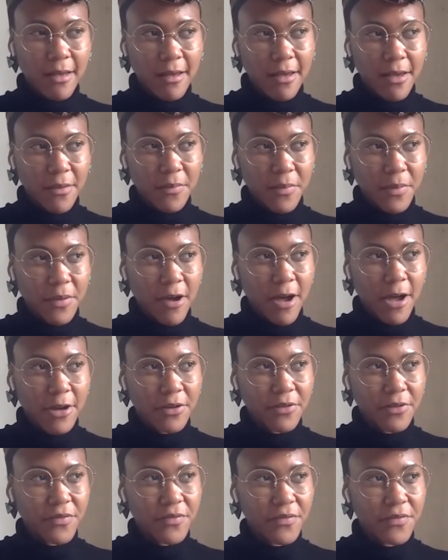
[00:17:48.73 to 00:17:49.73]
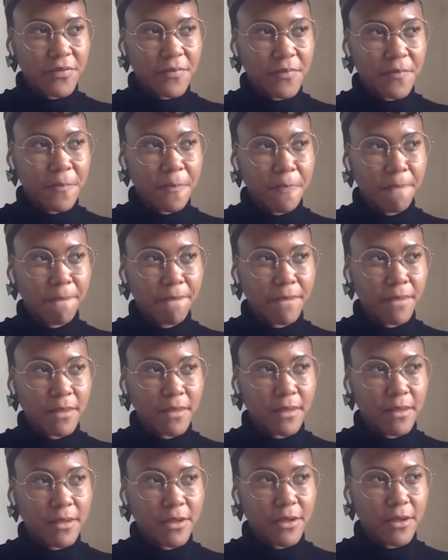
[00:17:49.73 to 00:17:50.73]
kind of,
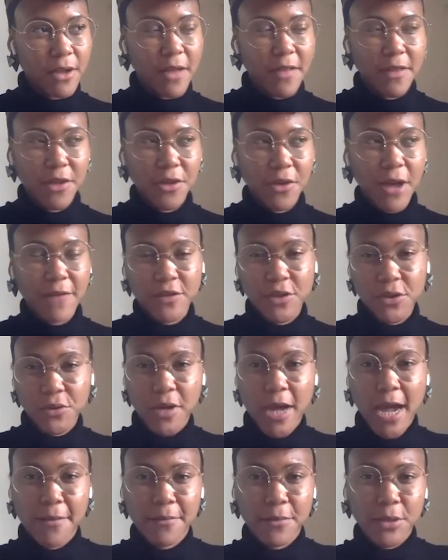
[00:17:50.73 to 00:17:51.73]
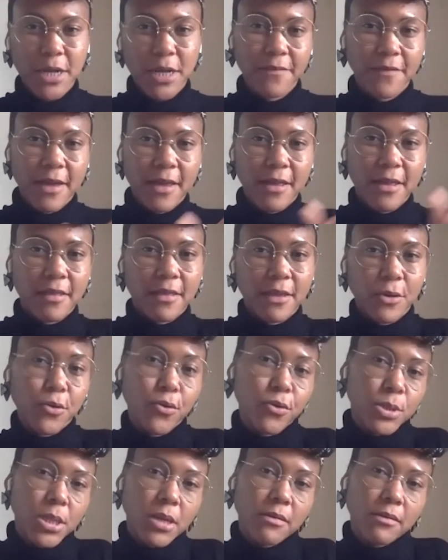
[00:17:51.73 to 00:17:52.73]
I think you have two camps. You have like the
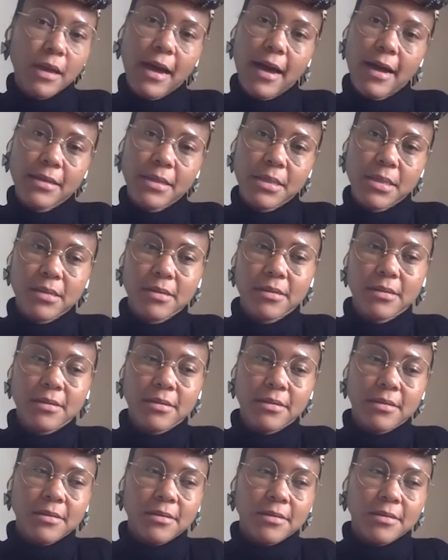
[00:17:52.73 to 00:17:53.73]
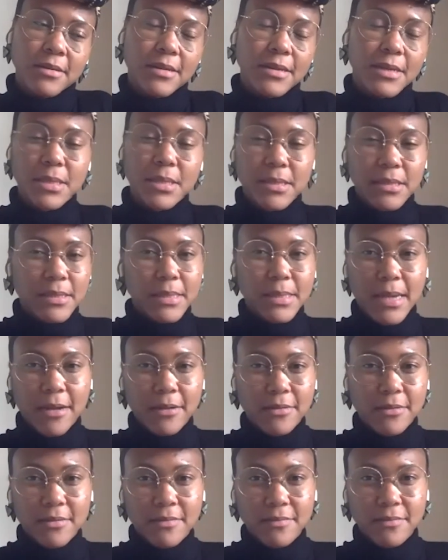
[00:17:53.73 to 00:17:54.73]
AutoCAD. This is going to
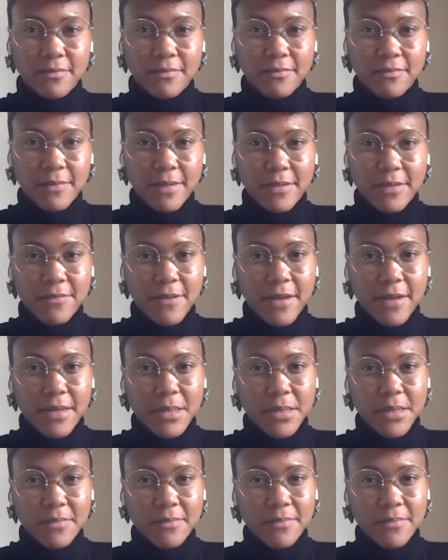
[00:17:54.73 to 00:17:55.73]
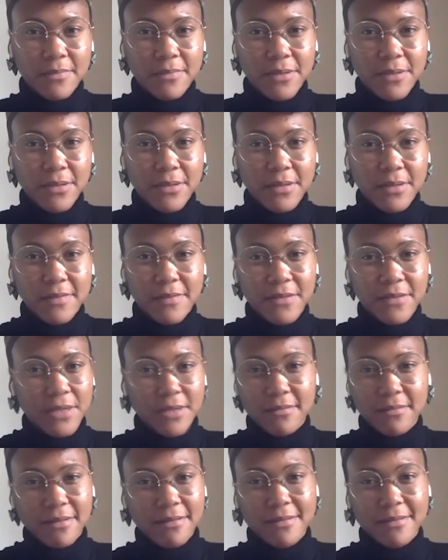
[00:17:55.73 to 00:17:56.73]
sound really random because if you
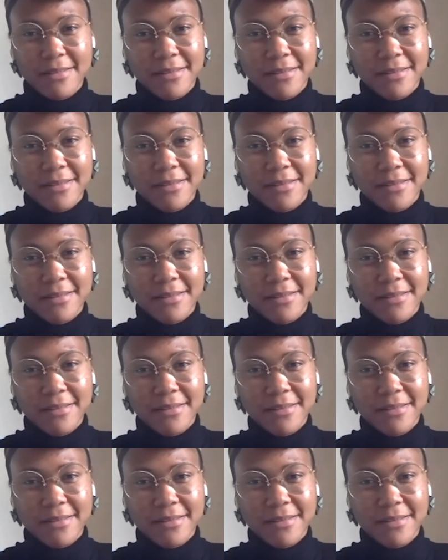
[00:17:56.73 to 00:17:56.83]
don't know